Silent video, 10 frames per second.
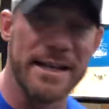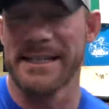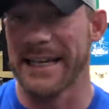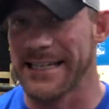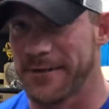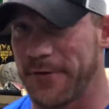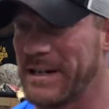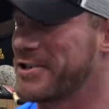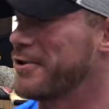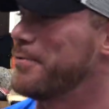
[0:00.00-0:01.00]
assistance
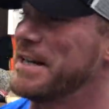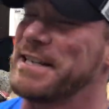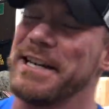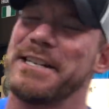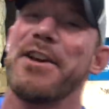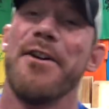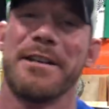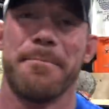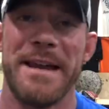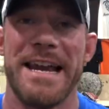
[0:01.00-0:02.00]
finisher, which is
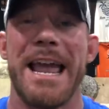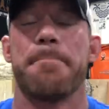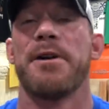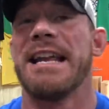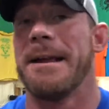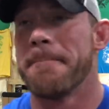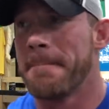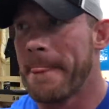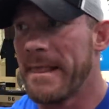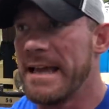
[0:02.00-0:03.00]
going to be a pretty
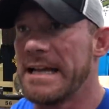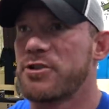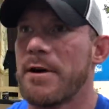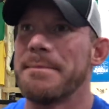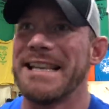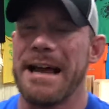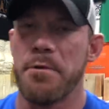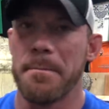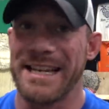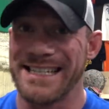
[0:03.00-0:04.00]
extremely light
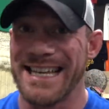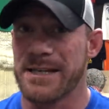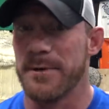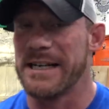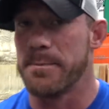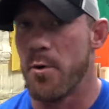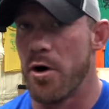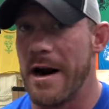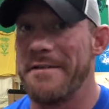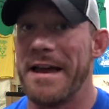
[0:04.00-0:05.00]
one because this one is
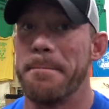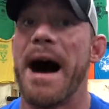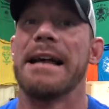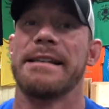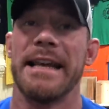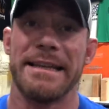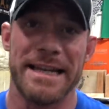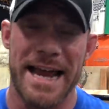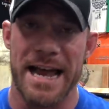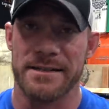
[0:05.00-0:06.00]
more of a mindset
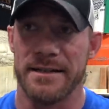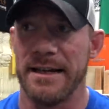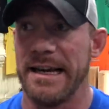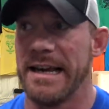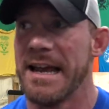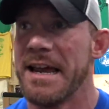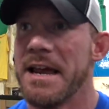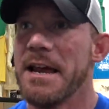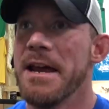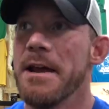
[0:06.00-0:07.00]
than actually
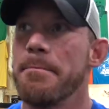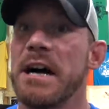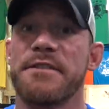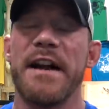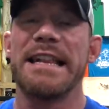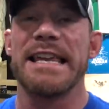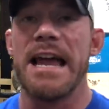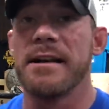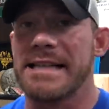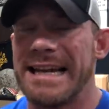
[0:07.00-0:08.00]
much of anything
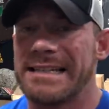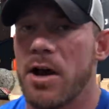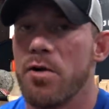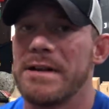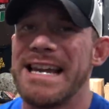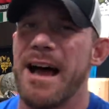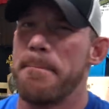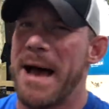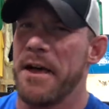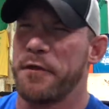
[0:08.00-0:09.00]
else, and it's only
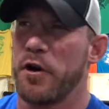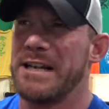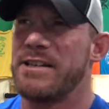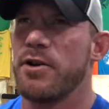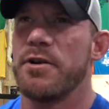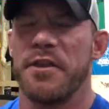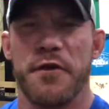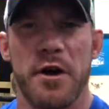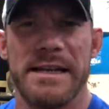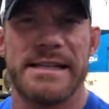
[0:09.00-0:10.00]
about 32 to
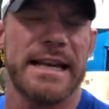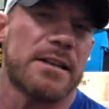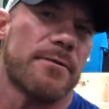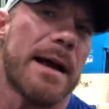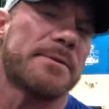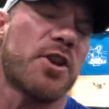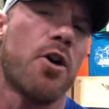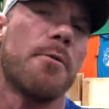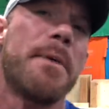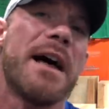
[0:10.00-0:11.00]
36 reps
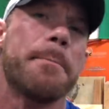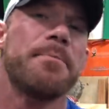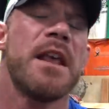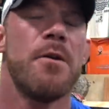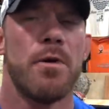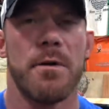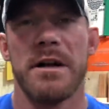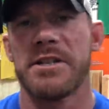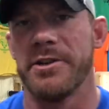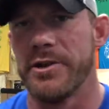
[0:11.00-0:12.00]
total. But what I
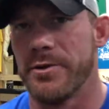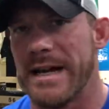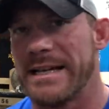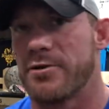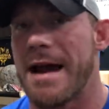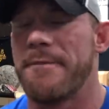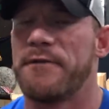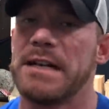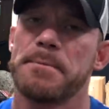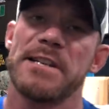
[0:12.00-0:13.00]
want you to do is grab
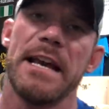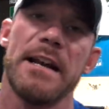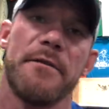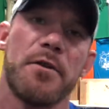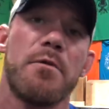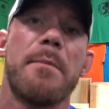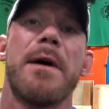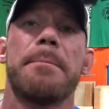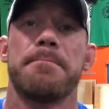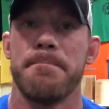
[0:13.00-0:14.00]
50% of your 1
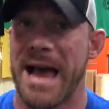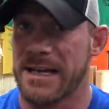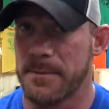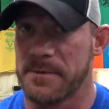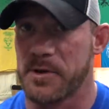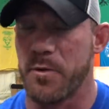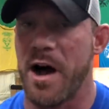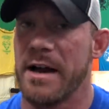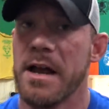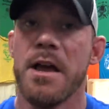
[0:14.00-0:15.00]
rep maximum
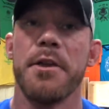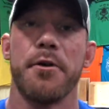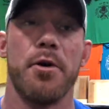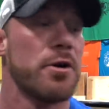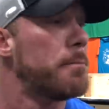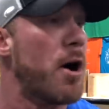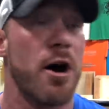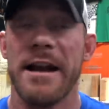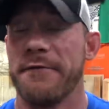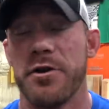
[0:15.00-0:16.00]
squat, throw it on a
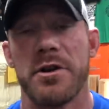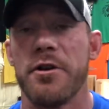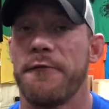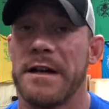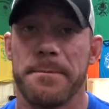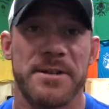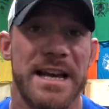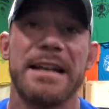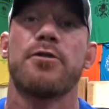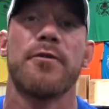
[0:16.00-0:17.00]
bar. If you can do
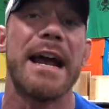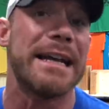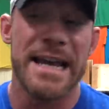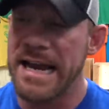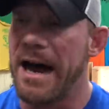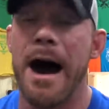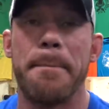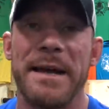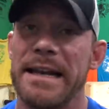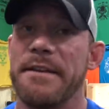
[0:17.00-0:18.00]
50%, great,
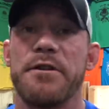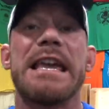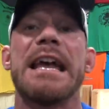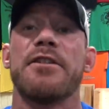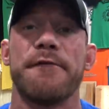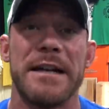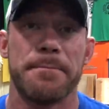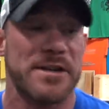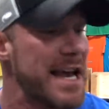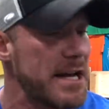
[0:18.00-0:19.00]
up it. If you can't do
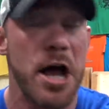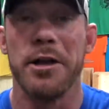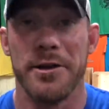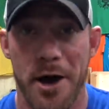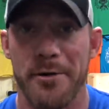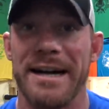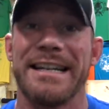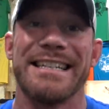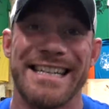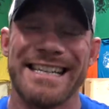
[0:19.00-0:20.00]
50%, lower it,
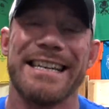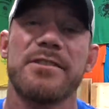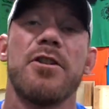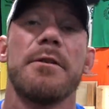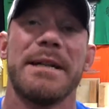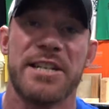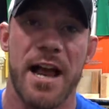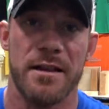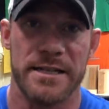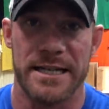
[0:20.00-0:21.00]
because this is going to be
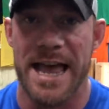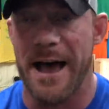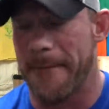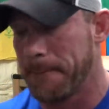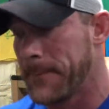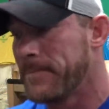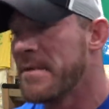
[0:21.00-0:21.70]
challenging. Now,